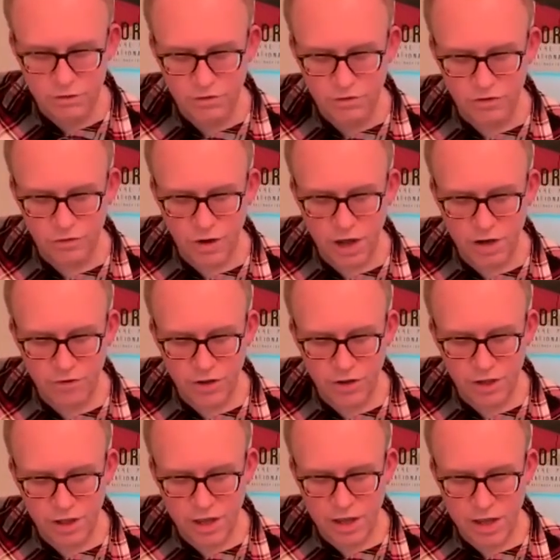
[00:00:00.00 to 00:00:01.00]
So 12 on
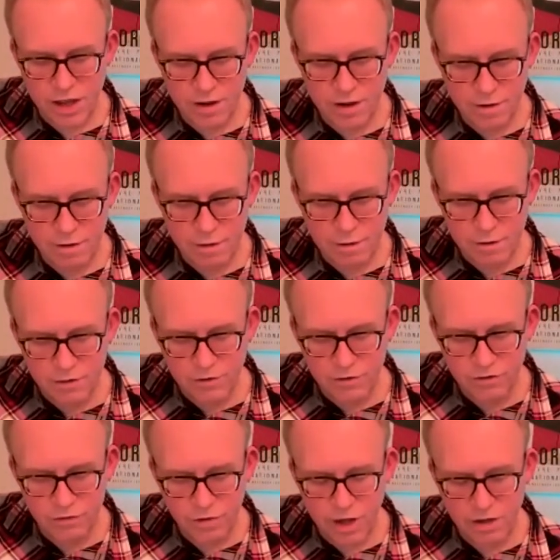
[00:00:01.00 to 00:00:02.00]
the A,
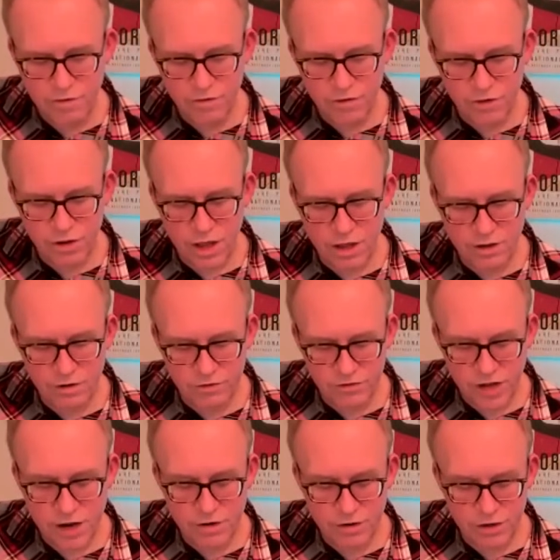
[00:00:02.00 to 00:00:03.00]
12 on
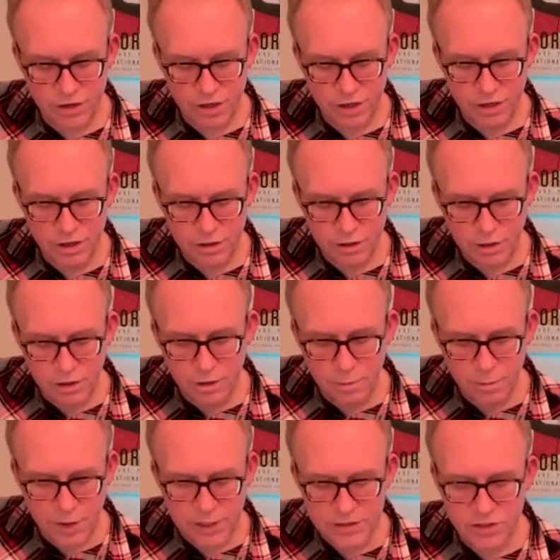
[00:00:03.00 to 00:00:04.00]
10 on the D,
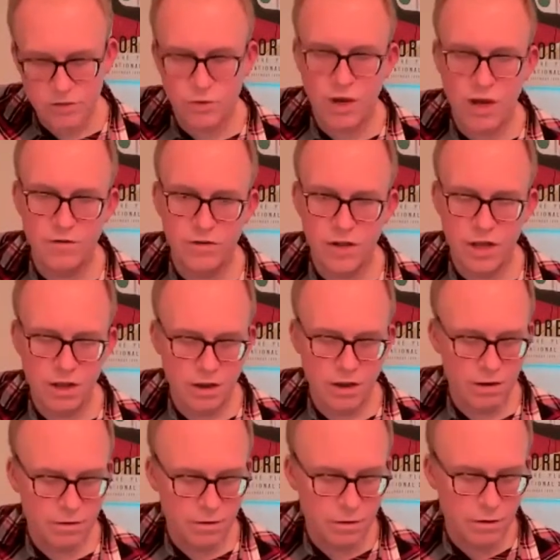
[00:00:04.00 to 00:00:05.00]
back to 12 on the A.
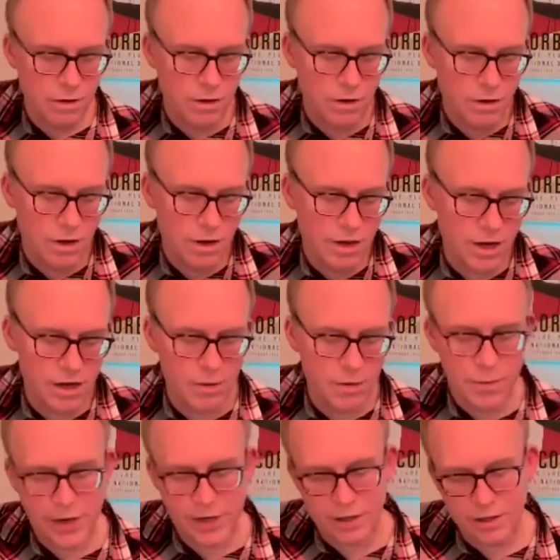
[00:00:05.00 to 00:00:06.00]
Then you
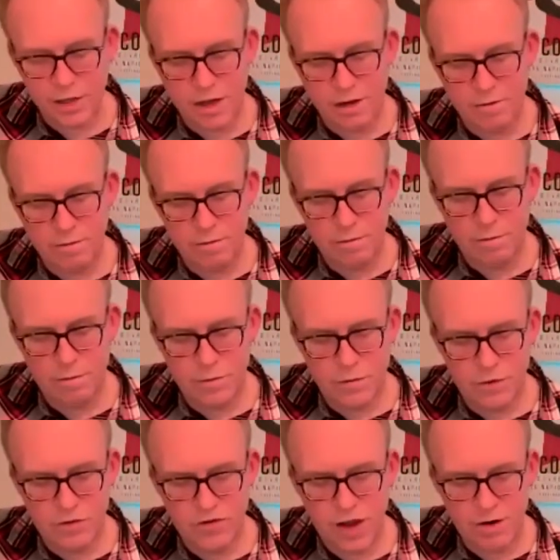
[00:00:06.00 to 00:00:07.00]
pick that
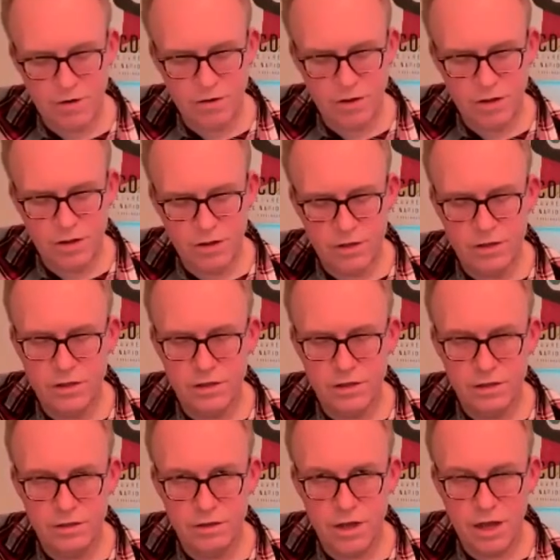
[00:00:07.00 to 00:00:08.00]
10 on the
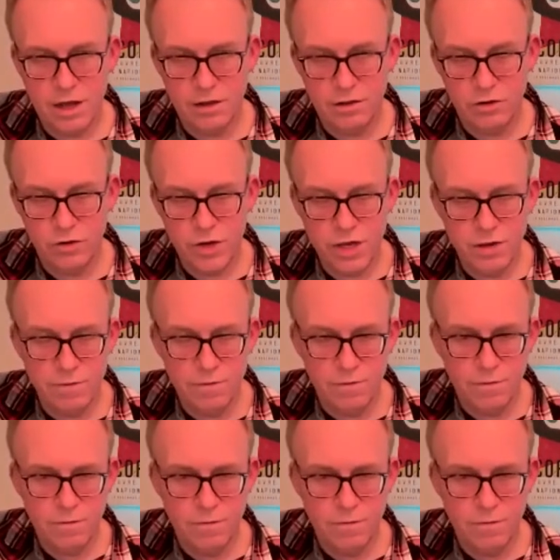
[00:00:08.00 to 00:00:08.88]
low E,